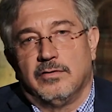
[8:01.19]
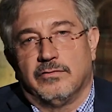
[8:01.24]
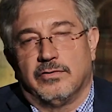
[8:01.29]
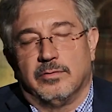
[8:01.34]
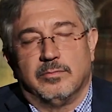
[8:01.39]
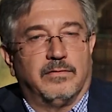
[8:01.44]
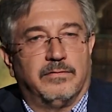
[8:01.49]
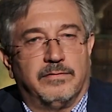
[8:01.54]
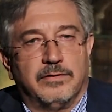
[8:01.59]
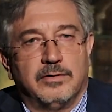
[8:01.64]

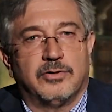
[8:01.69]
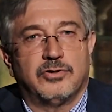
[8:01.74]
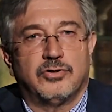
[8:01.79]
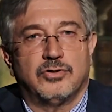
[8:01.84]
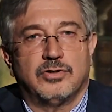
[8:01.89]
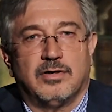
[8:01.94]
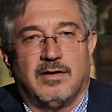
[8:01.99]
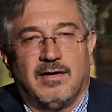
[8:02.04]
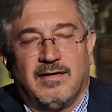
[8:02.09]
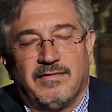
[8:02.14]
from the
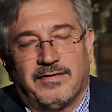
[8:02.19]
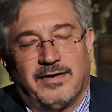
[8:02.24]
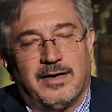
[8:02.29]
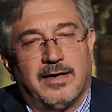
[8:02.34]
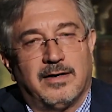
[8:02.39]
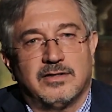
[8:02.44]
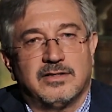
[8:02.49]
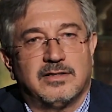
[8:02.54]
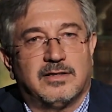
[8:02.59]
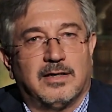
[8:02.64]
villages of
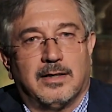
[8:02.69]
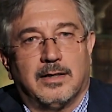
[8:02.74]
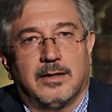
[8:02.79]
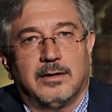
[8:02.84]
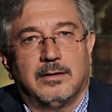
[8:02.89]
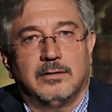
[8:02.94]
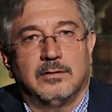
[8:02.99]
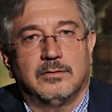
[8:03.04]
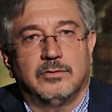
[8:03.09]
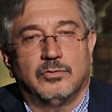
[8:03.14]

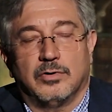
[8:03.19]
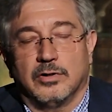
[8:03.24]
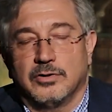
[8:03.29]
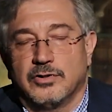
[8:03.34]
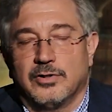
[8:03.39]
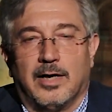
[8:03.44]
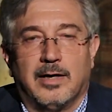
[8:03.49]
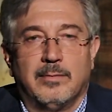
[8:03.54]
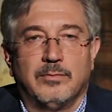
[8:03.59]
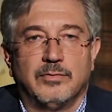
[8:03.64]
Afghanistan to the
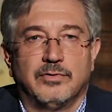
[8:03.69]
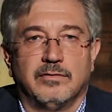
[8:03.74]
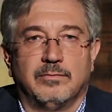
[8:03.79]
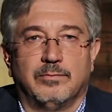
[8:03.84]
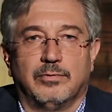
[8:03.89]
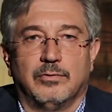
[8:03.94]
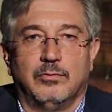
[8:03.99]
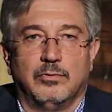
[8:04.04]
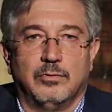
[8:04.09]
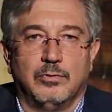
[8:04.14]
slums of
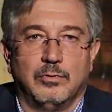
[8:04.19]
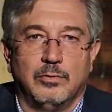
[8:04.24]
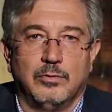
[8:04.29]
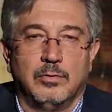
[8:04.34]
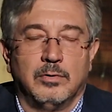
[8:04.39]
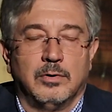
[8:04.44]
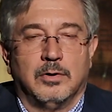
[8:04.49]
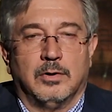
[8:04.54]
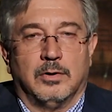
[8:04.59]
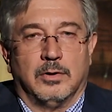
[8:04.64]

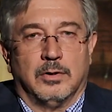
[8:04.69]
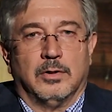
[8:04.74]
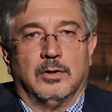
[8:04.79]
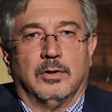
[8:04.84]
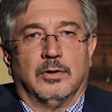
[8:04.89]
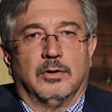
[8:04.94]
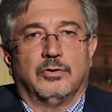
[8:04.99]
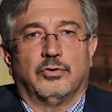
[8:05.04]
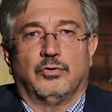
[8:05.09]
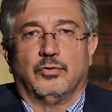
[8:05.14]
Peru
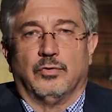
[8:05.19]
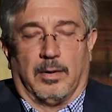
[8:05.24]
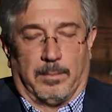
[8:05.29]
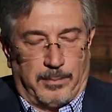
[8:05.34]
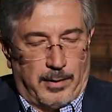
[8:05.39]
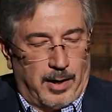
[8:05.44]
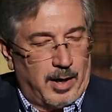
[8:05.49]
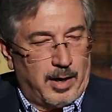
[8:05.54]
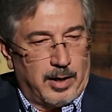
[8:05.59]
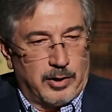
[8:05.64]
to the
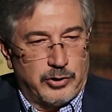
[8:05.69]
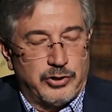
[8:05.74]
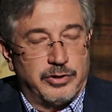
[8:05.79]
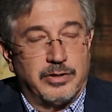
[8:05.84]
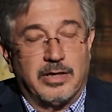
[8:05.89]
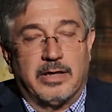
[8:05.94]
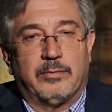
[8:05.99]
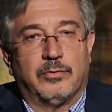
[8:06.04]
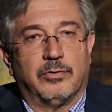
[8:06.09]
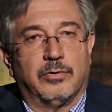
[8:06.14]
posh
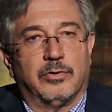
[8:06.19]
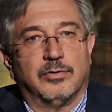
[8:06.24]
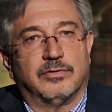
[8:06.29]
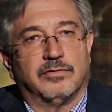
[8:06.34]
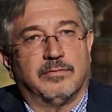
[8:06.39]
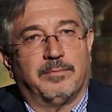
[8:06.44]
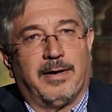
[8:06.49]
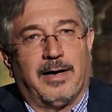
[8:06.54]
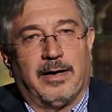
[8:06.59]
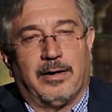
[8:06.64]
neighborhoods
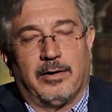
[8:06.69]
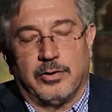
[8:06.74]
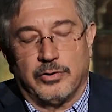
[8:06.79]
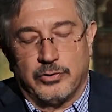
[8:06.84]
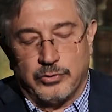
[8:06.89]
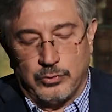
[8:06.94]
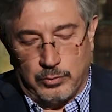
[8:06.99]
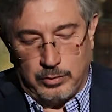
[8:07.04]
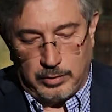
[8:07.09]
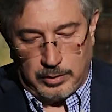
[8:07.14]
of
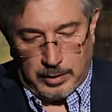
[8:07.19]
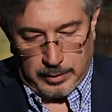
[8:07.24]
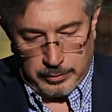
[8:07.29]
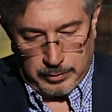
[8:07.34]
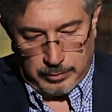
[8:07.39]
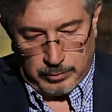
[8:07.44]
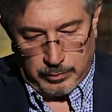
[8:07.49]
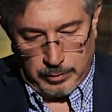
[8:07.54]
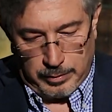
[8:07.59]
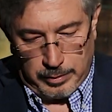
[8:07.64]
Paris or
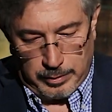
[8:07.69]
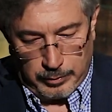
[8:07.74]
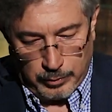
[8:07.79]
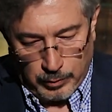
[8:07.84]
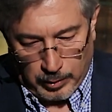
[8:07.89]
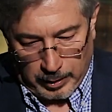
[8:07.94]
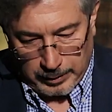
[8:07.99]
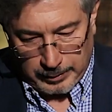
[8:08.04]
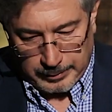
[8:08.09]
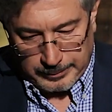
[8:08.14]
London or New
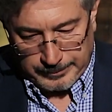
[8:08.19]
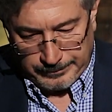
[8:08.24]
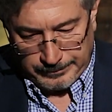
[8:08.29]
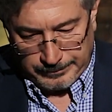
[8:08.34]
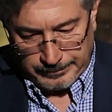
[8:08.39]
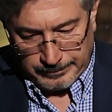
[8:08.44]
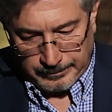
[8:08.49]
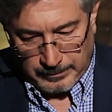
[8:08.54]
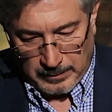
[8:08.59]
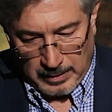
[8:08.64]
York.
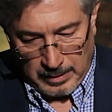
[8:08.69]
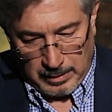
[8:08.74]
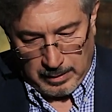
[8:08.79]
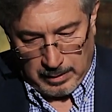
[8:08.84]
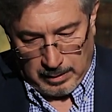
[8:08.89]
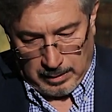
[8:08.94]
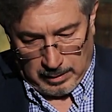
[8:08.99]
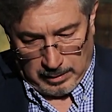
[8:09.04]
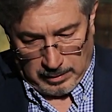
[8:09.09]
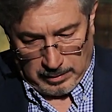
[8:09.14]

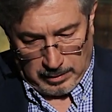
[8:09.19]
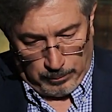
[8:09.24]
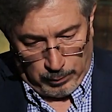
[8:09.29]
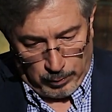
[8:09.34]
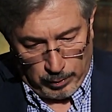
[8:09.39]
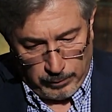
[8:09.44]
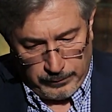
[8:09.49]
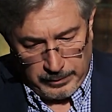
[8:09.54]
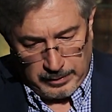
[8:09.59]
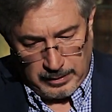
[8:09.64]
The
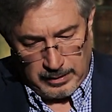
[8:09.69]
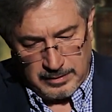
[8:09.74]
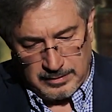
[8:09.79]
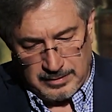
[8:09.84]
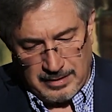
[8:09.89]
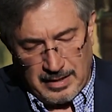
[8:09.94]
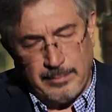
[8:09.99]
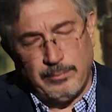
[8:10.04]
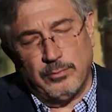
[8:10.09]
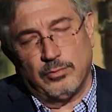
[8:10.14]
perfect
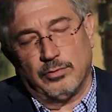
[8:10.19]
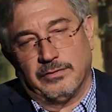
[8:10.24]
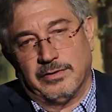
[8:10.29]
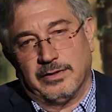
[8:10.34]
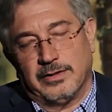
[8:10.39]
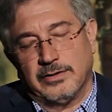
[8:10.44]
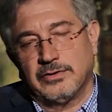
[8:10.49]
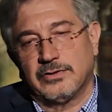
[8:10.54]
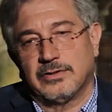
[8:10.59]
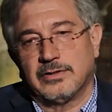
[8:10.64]
example of
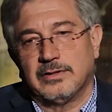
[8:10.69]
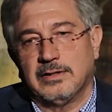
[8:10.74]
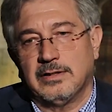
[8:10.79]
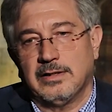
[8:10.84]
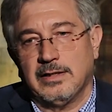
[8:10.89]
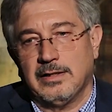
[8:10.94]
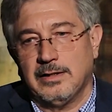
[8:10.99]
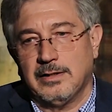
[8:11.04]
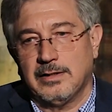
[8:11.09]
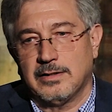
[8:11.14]
this
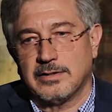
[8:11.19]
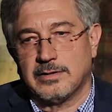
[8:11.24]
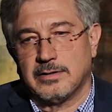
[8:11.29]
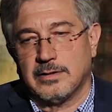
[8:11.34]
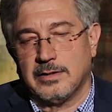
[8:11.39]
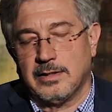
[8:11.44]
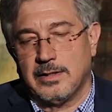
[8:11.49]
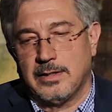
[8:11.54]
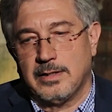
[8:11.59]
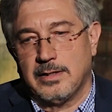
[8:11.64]

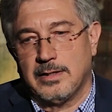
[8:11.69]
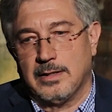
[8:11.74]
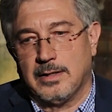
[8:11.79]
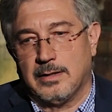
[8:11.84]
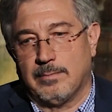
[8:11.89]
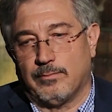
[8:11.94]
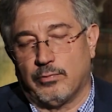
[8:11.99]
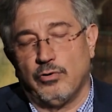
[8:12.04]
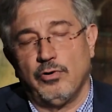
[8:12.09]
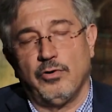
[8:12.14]
is
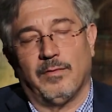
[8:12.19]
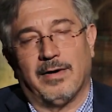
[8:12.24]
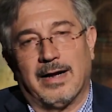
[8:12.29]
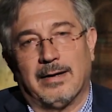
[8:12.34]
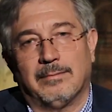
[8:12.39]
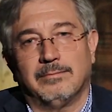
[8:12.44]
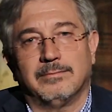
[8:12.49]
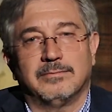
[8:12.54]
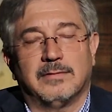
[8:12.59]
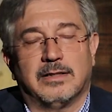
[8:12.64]
a
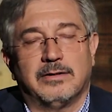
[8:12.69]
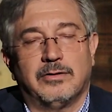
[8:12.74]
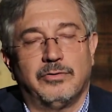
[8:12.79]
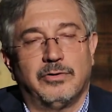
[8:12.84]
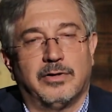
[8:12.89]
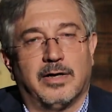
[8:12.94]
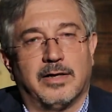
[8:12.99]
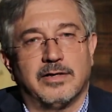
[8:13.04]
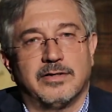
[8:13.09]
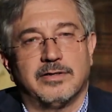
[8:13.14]
program that the
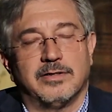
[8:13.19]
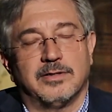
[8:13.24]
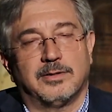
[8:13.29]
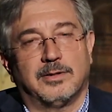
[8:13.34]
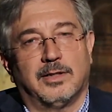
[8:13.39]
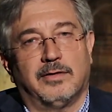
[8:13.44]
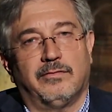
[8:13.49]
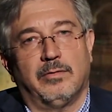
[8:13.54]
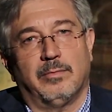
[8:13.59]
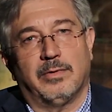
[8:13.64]
United States
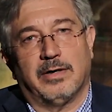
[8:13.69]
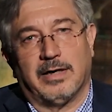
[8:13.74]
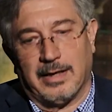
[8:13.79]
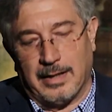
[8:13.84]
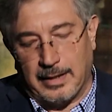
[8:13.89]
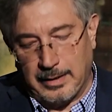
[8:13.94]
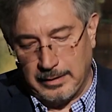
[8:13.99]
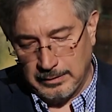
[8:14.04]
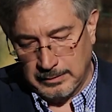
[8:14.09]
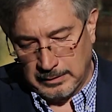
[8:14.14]
government
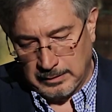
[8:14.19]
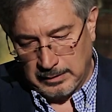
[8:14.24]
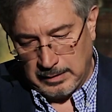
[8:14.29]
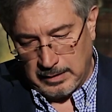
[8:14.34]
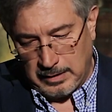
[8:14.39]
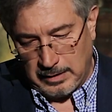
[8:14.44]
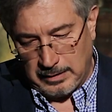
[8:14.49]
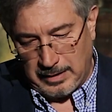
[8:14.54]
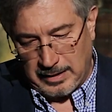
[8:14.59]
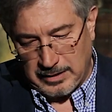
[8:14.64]
had
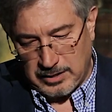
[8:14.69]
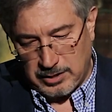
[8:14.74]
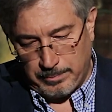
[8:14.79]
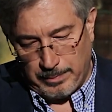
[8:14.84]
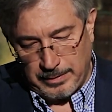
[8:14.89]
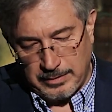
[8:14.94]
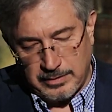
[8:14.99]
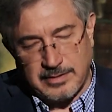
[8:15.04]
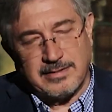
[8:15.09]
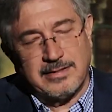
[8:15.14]
that
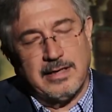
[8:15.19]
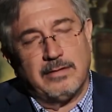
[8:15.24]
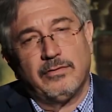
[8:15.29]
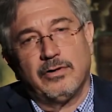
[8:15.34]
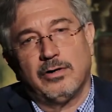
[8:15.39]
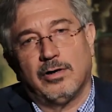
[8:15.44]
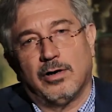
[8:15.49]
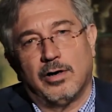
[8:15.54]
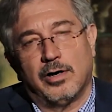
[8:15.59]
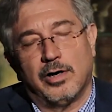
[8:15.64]
spent
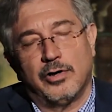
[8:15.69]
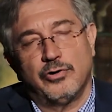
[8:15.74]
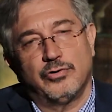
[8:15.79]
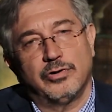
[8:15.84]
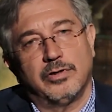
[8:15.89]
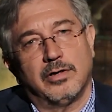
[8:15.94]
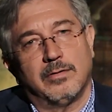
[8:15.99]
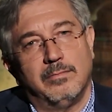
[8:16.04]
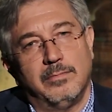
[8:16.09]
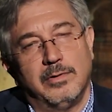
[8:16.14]

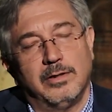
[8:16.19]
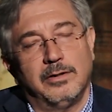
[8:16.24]
$700